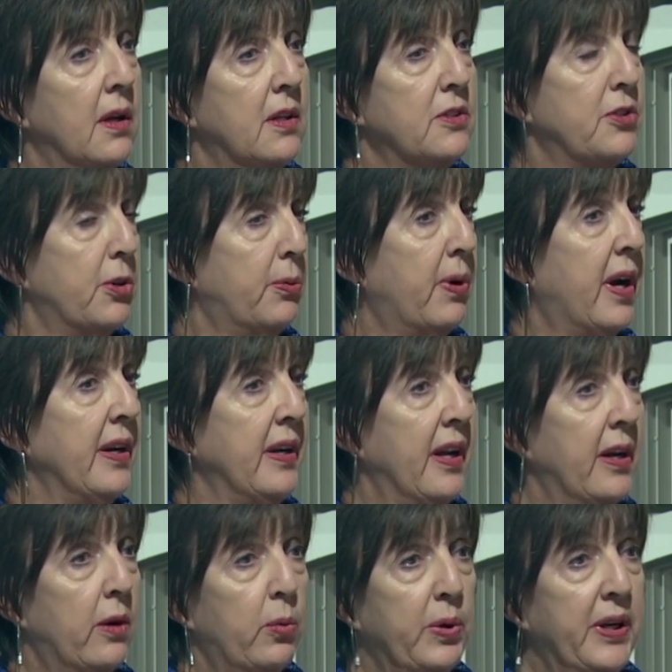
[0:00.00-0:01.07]
So right
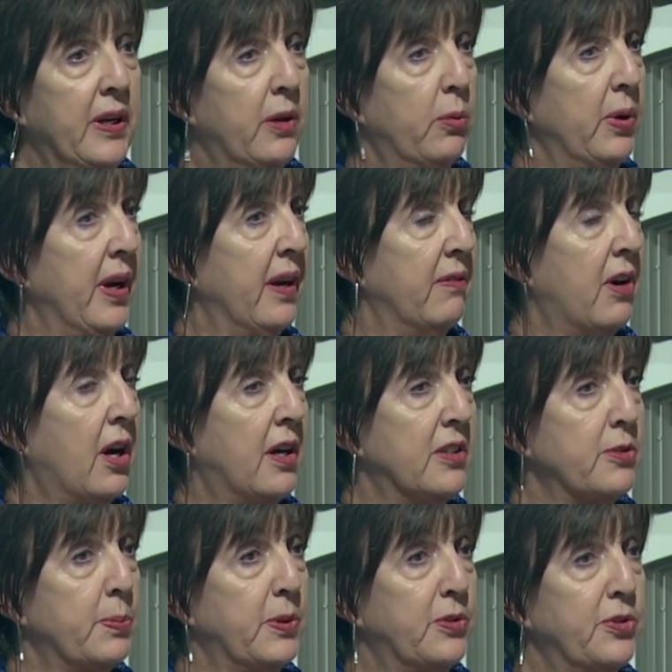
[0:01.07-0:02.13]
now we know we have
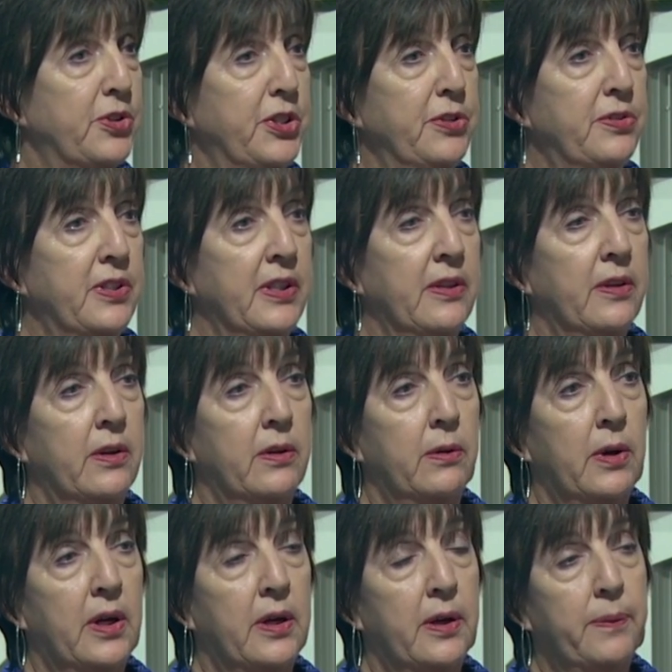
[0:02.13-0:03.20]
hospitals using
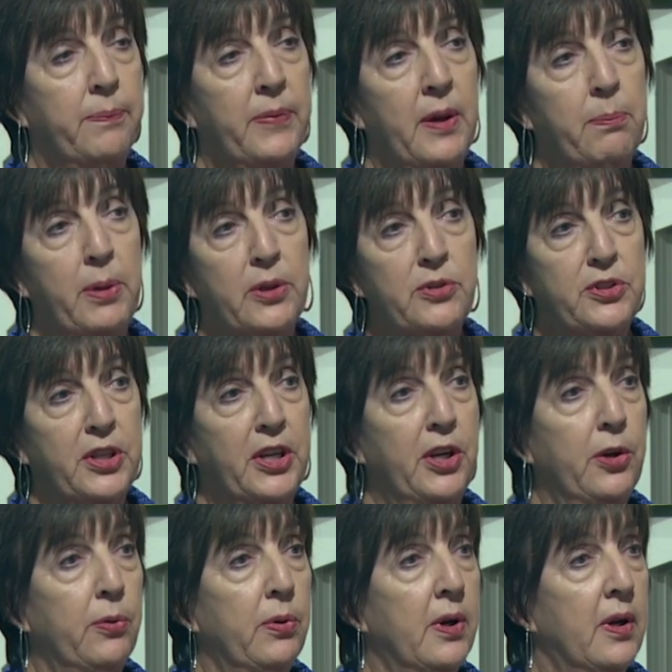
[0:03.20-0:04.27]
their um,
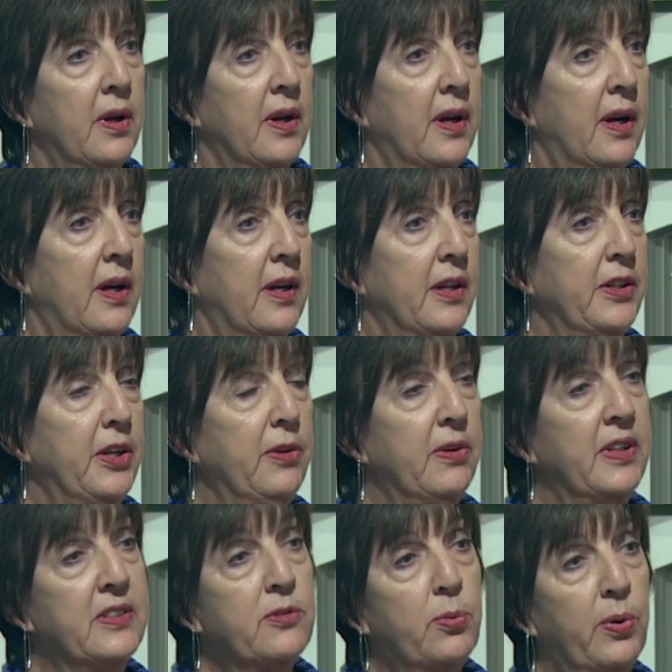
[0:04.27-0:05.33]
post-acute uh,
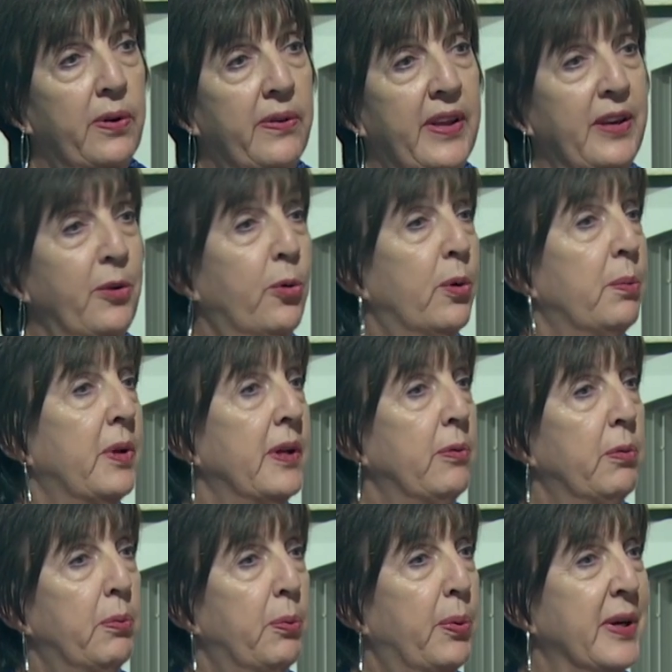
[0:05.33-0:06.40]
units where they normally
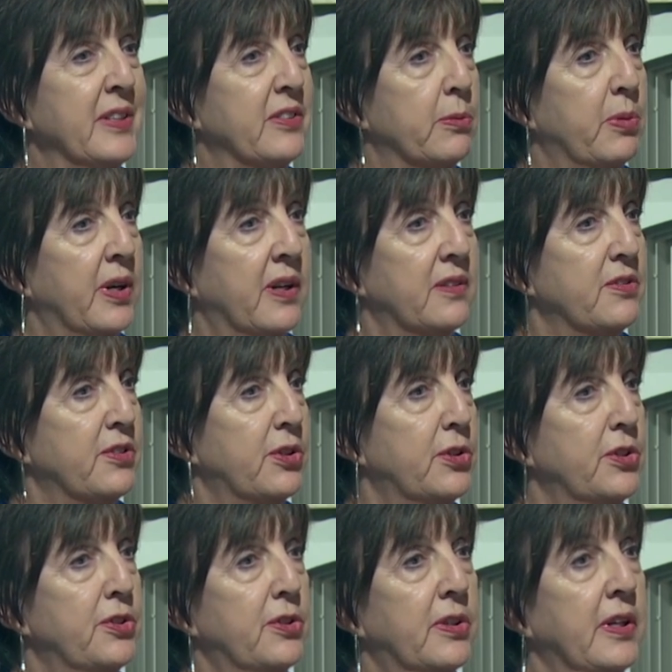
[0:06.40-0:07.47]
would bring someone out of
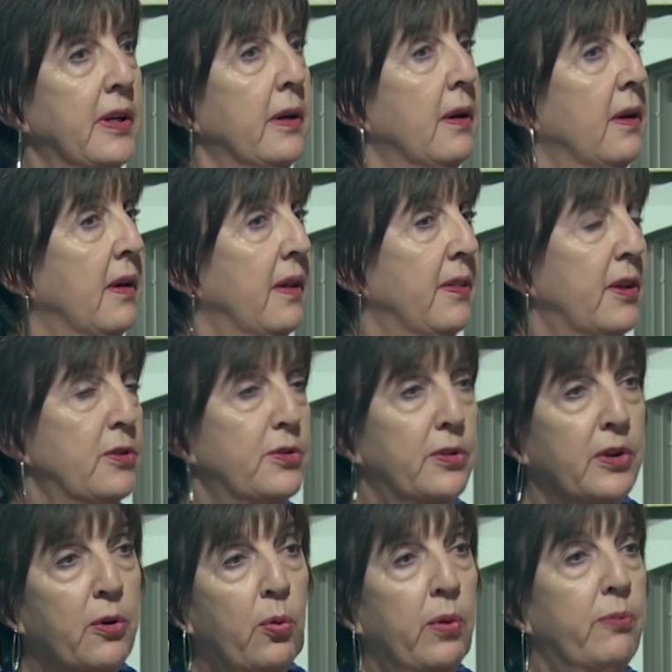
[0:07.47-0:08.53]
surgery. Those are
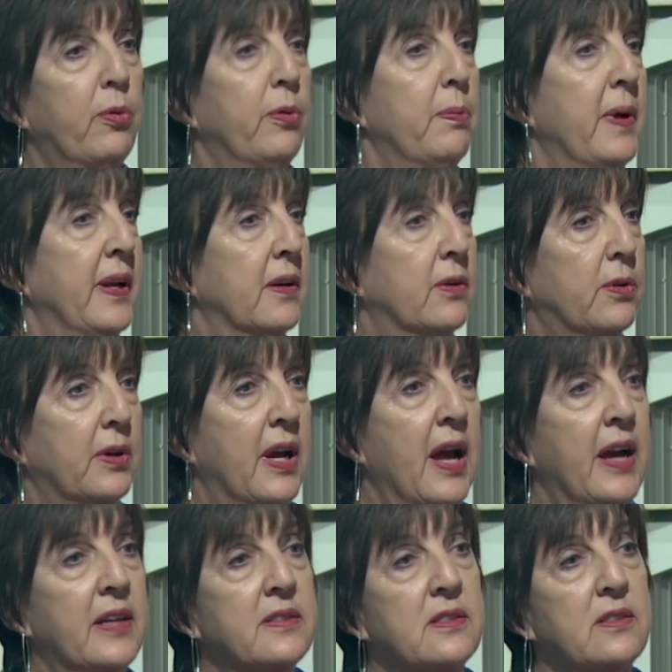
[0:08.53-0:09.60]
equipped with medical
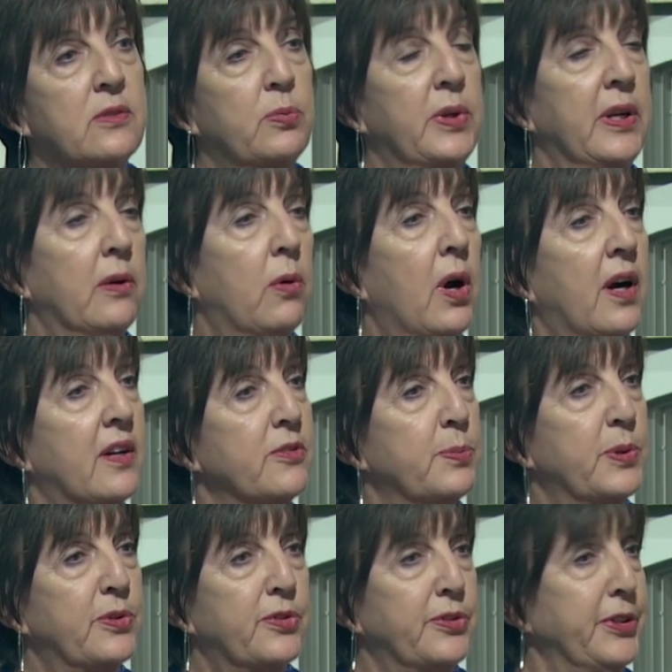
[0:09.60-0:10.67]
gases. We know
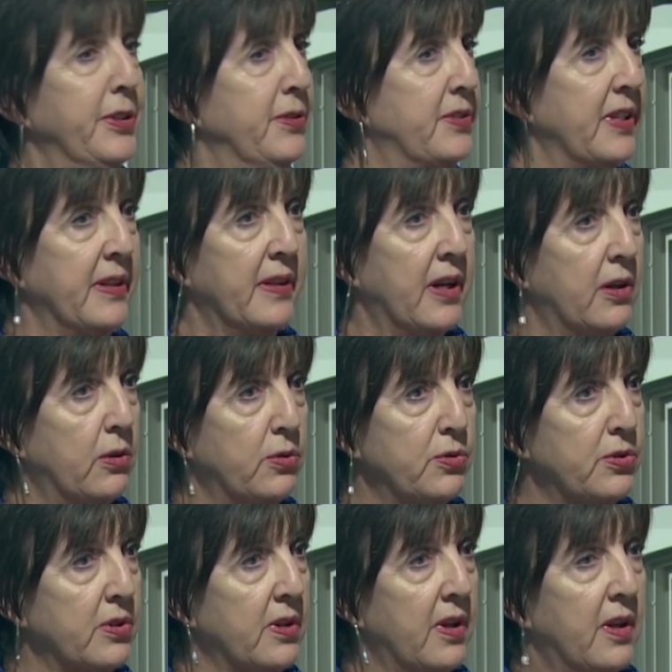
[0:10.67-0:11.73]
hospitals are using
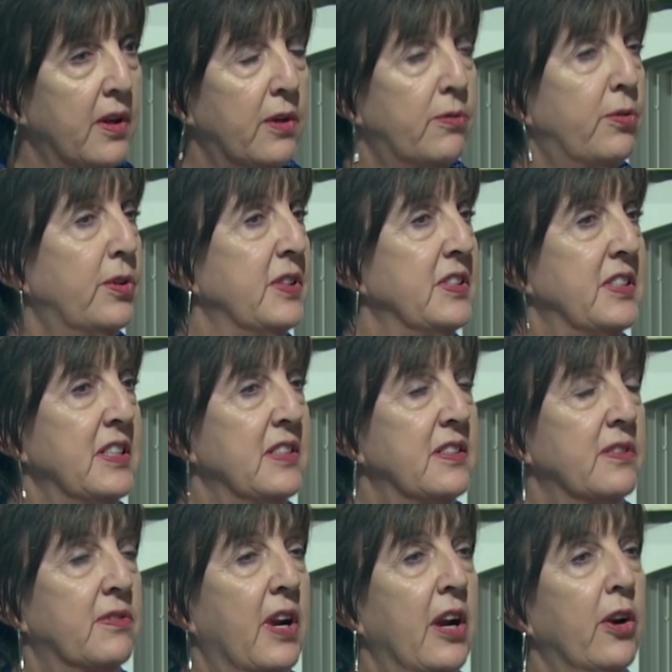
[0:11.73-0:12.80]
those for
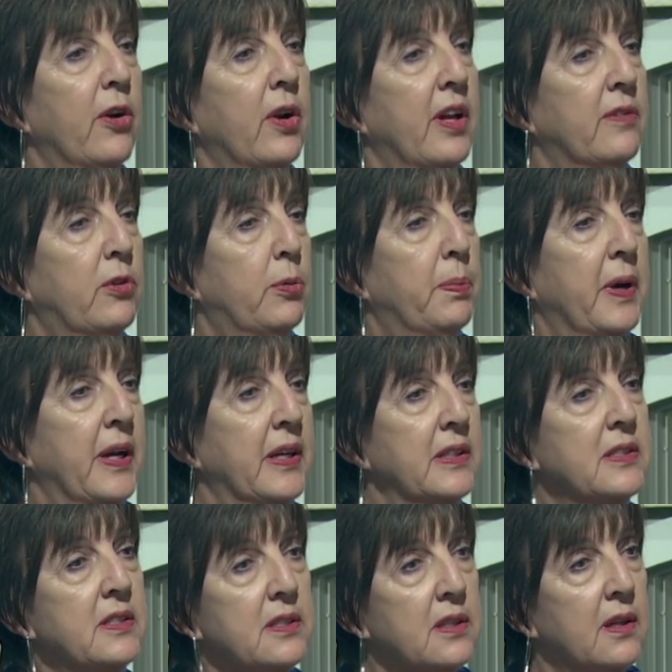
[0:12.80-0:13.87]
intensive care level
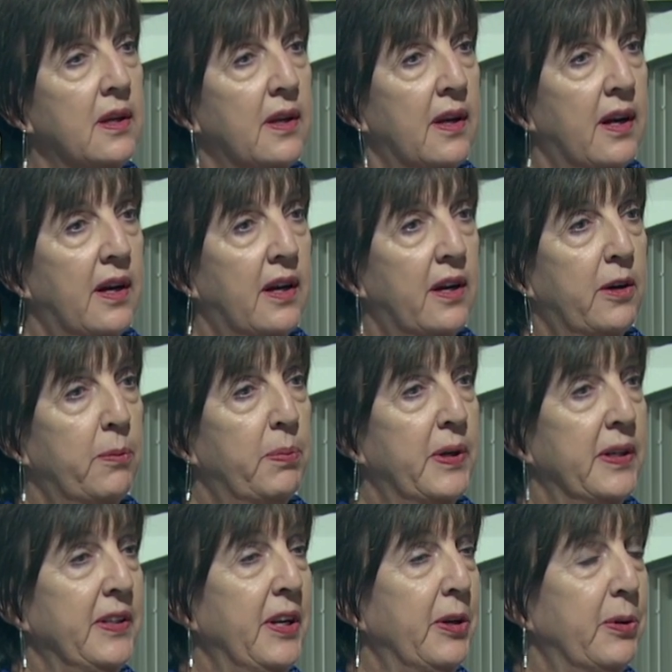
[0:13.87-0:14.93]
beds. Uh,
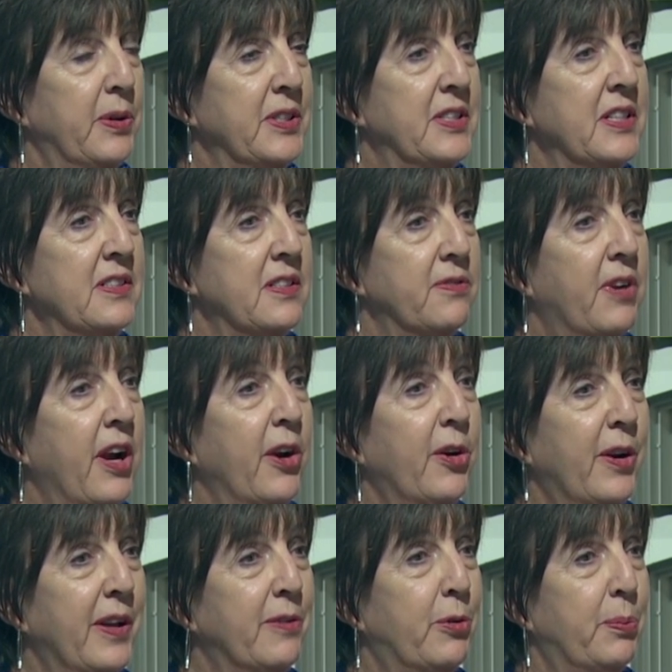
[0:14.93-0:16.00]
but you know, intensive care
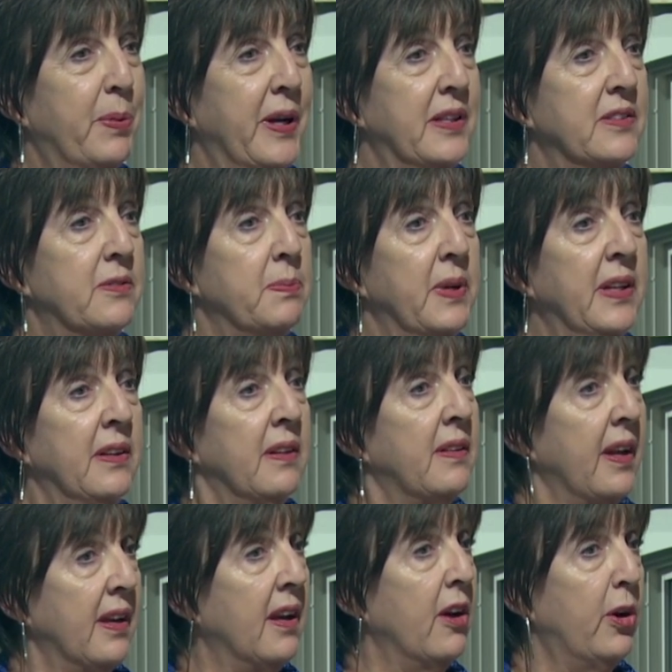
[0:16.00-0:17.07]
level beds mean that
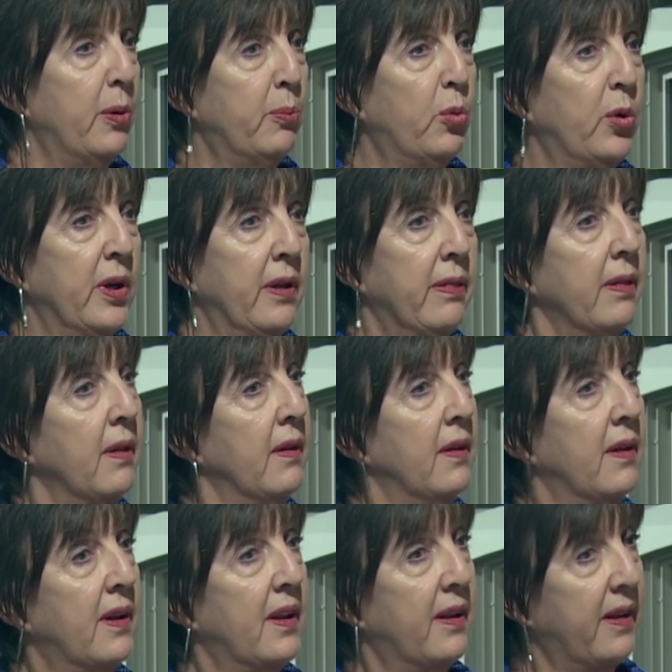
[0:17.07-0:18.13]
they come with
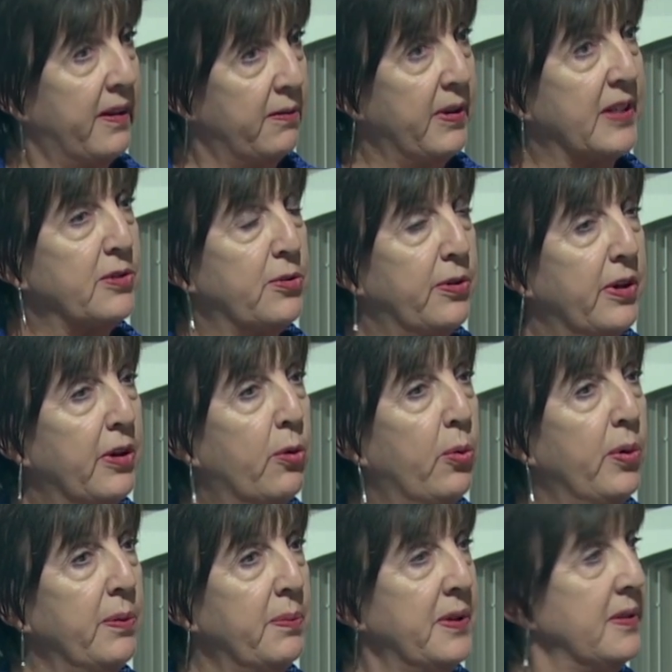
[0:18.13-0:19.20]
a lot of extra
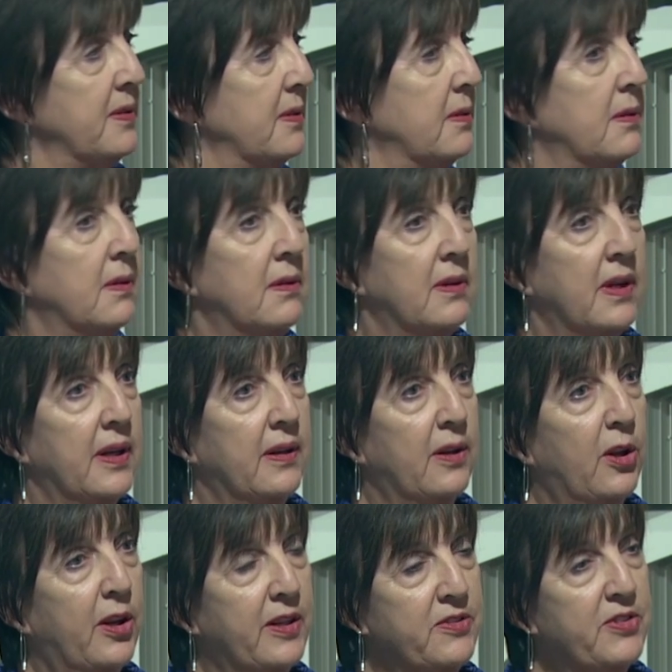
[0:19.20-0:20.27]
equipment and a
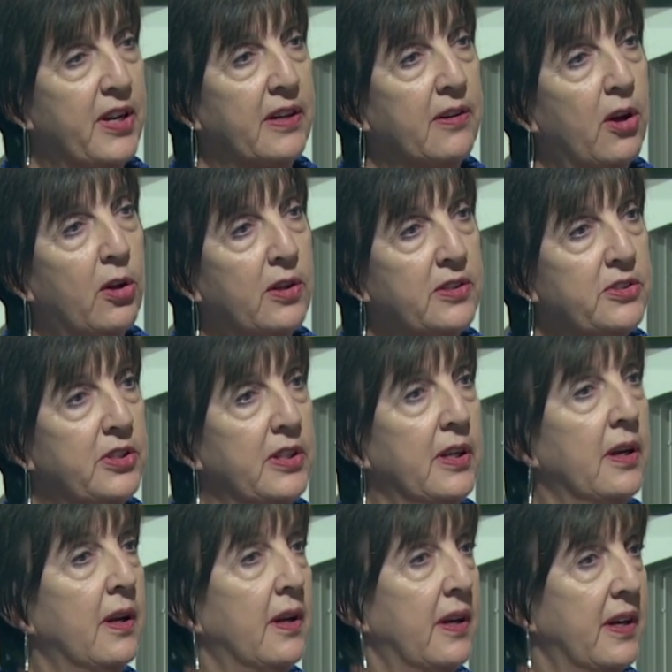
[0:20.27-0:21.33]
lot of technology,
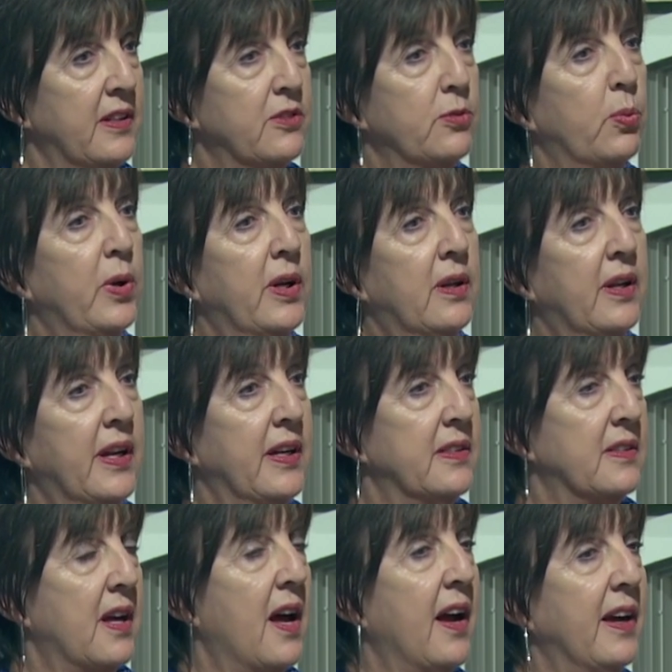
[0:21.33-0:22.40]
as well as
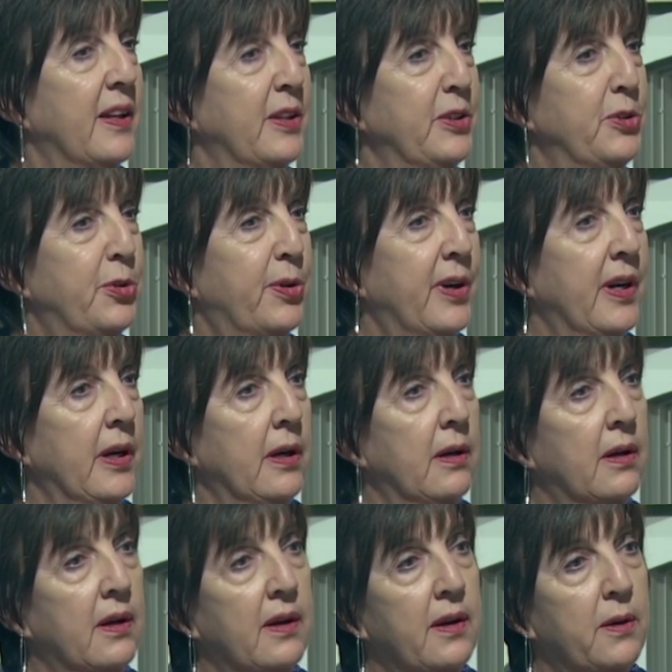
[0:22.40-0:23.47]
a highly trained
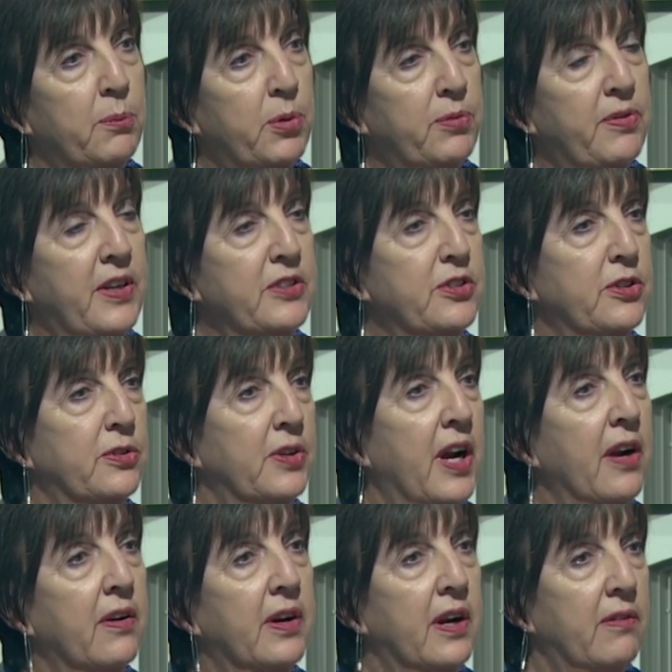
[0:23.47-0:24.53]
professional
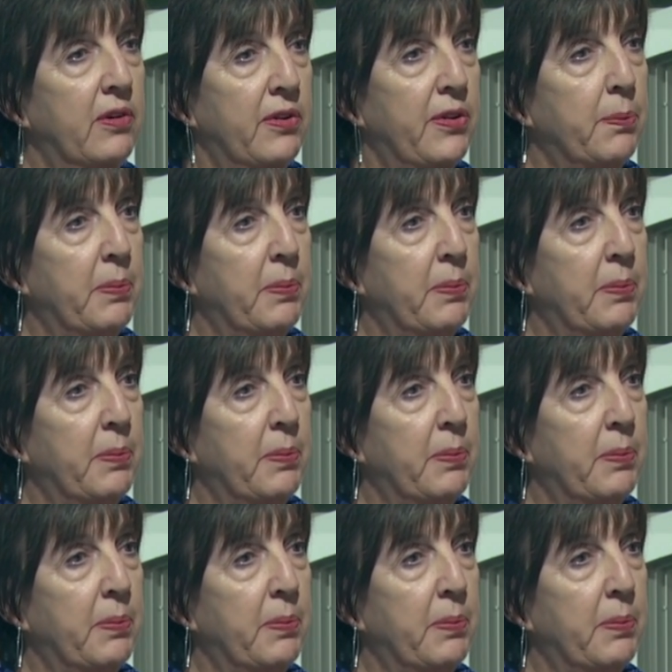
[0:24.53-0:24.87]
caregiver at the